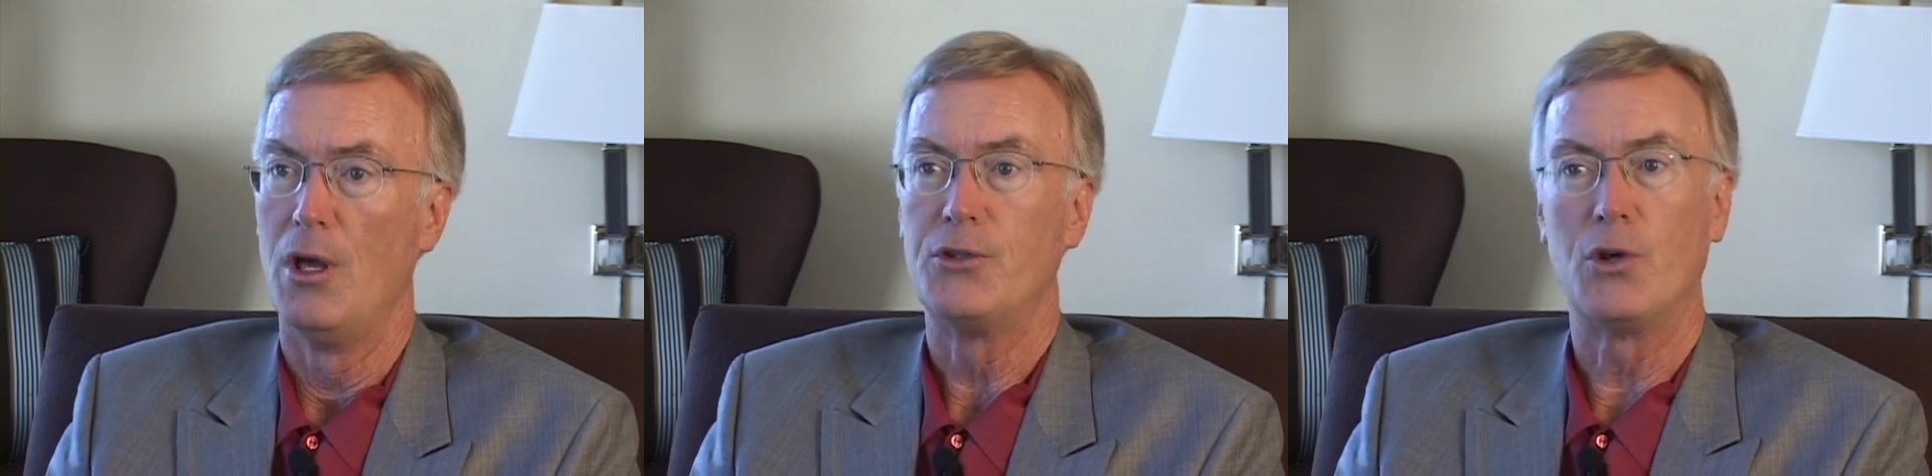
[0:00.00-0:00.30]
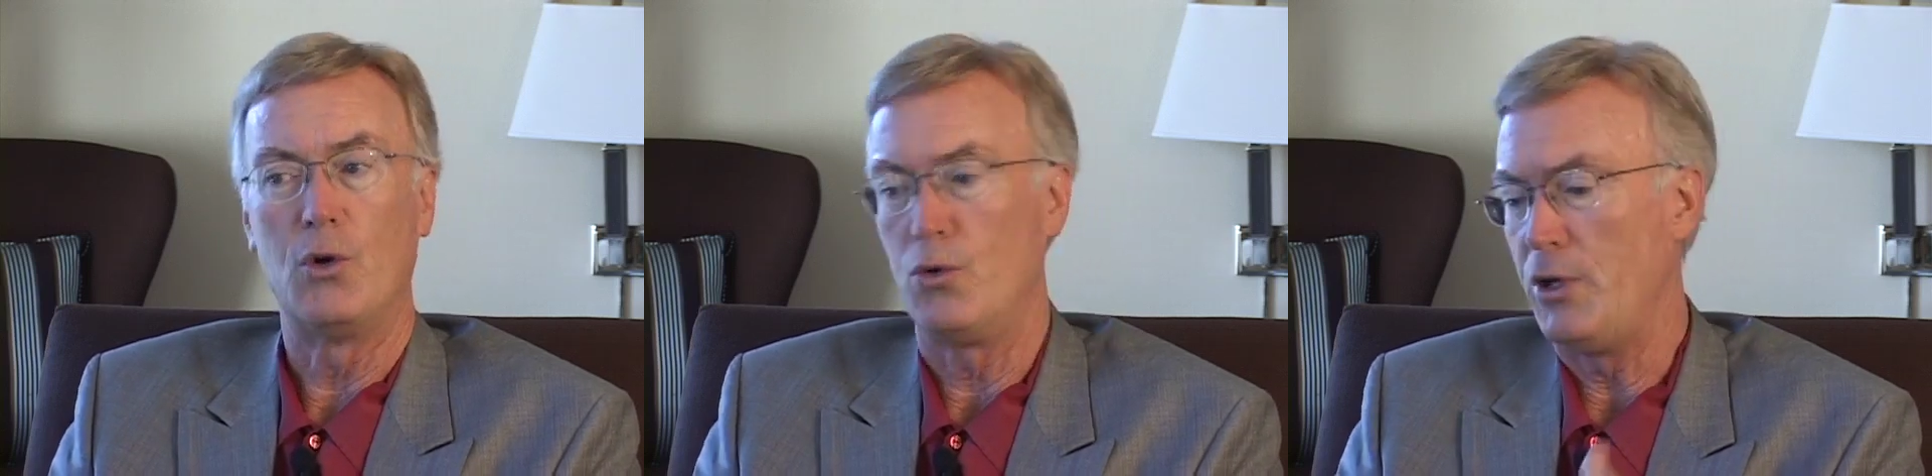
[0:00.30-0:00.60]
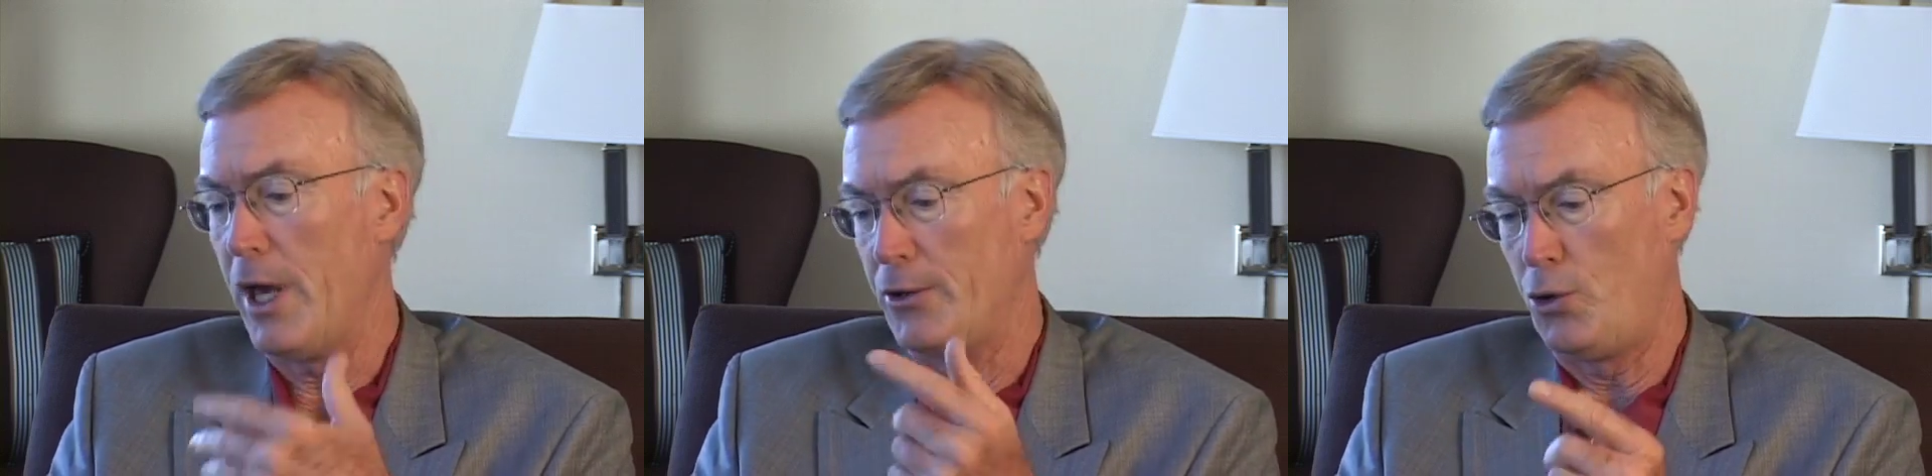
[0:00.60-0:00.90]
So
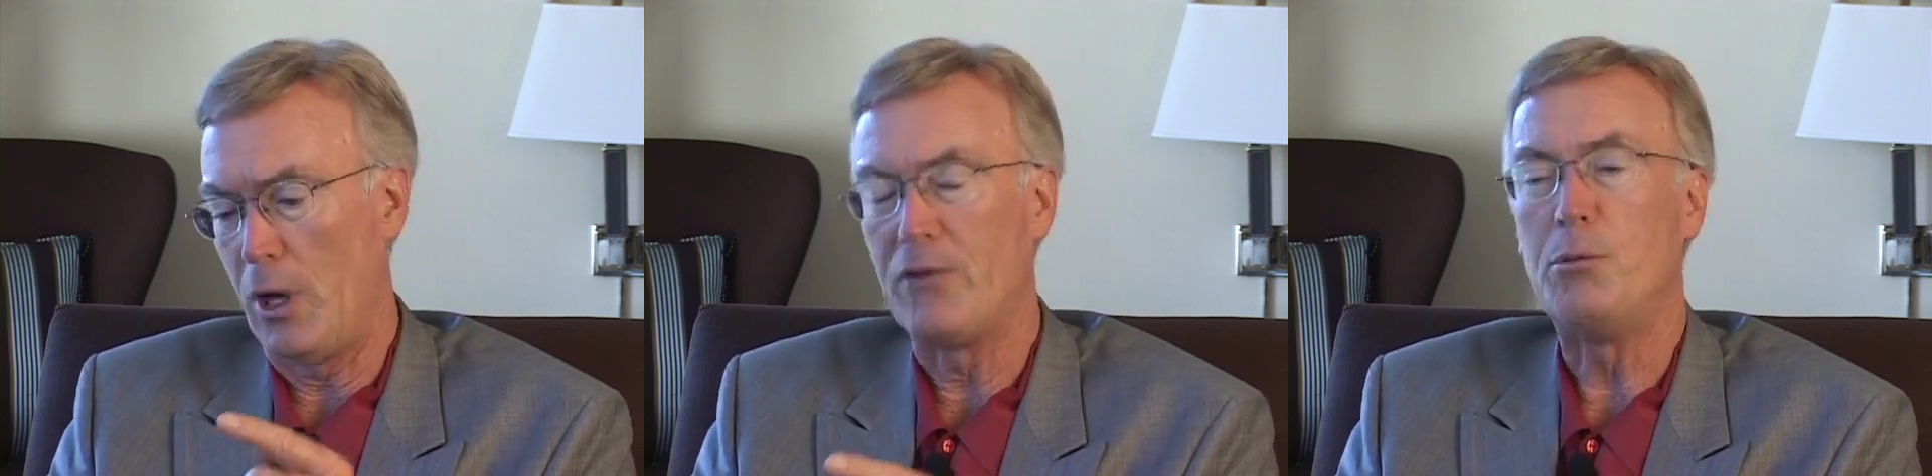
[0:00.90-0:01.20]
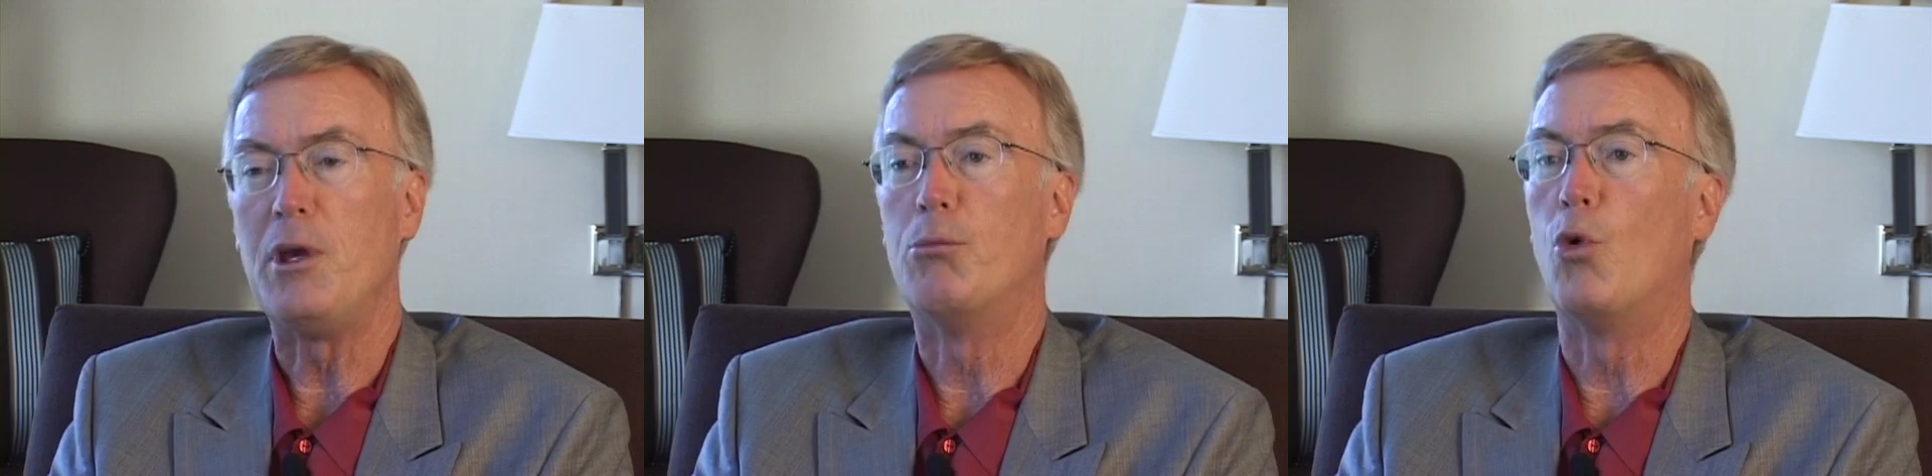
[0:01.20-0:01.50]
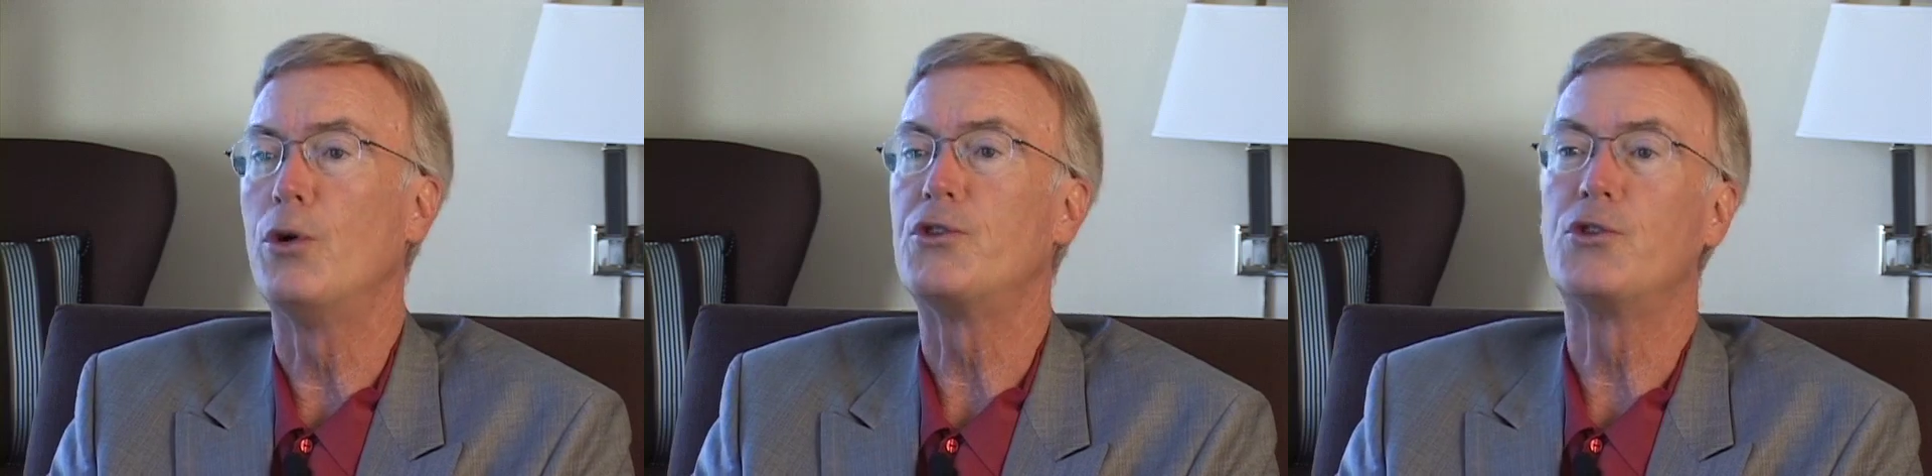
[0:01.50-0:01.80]
yes, you have to be a
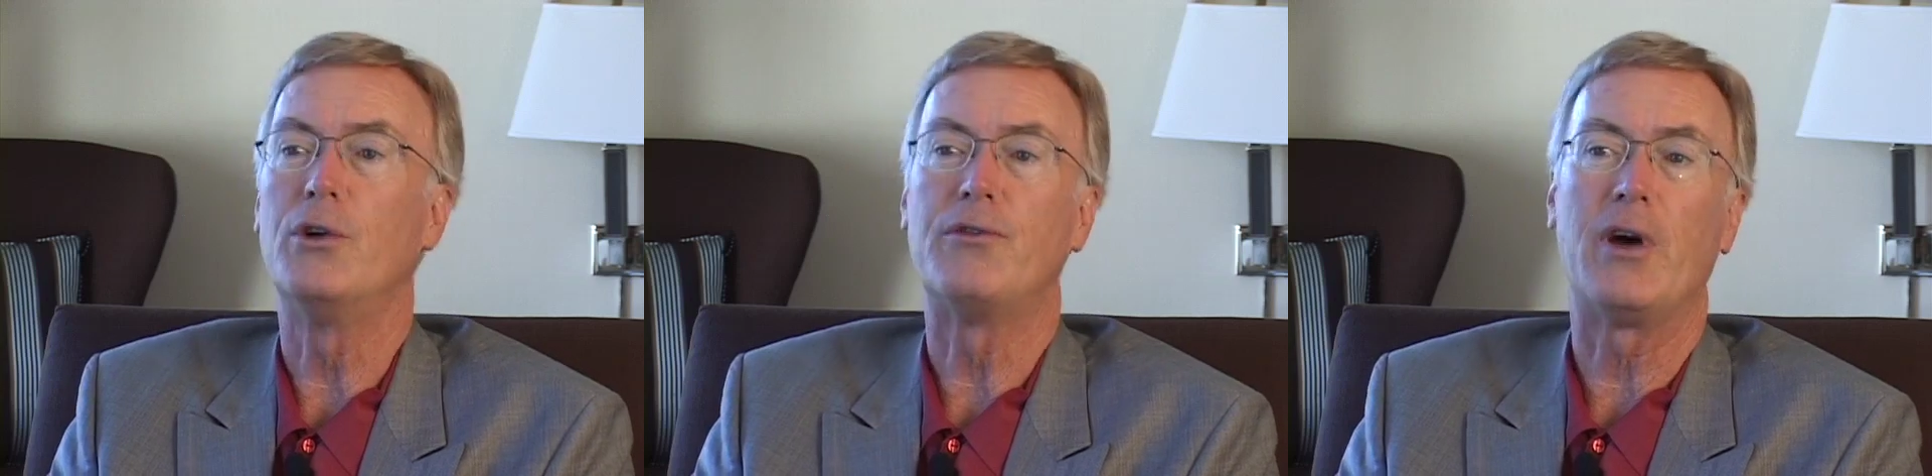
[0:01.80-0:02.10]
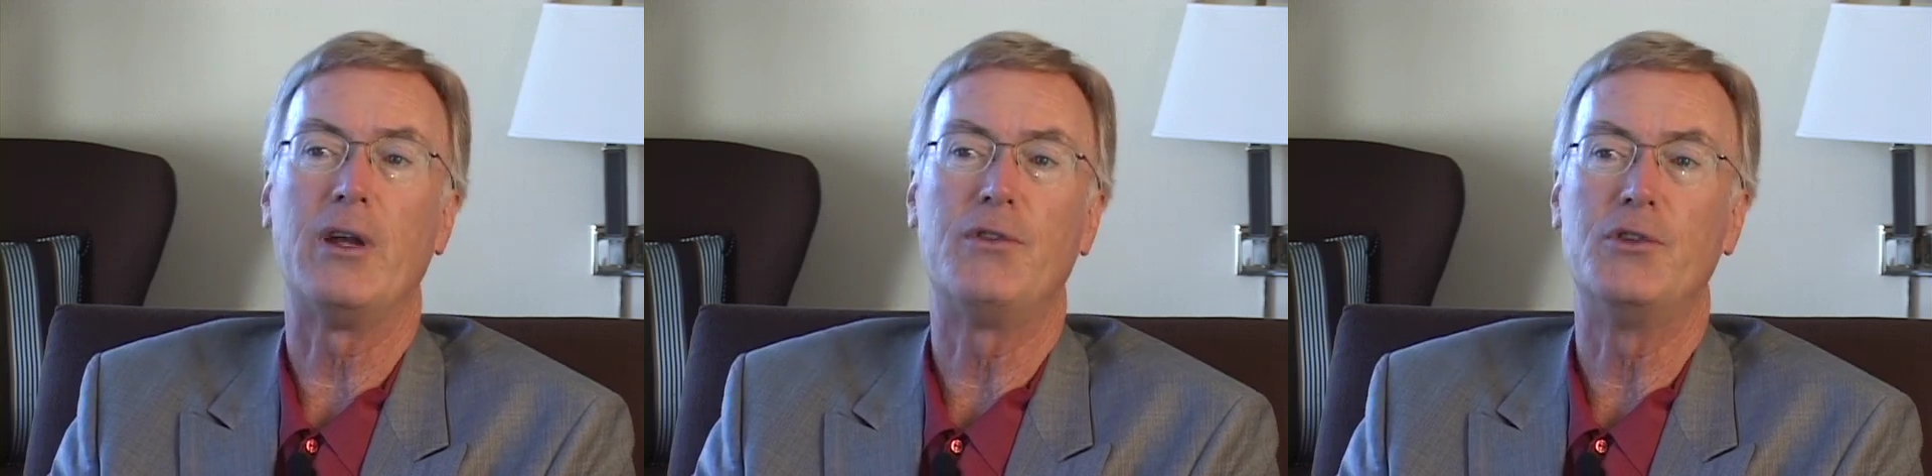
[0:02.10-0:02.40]
board-certified